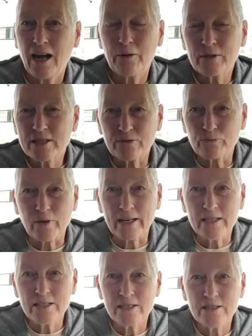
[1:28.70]
I wasn't
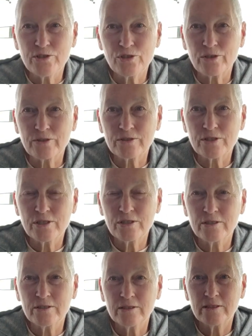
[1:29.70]
raised in church,
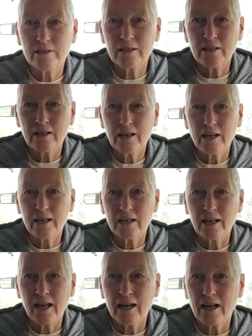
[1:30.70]

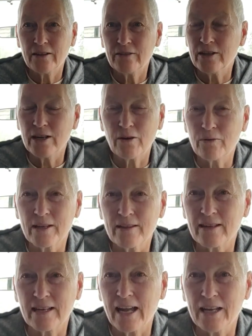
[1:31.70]
and the only
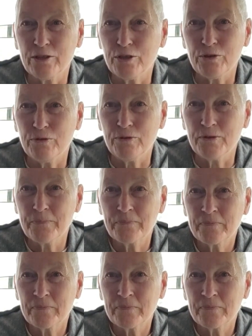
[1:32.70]
thing I knew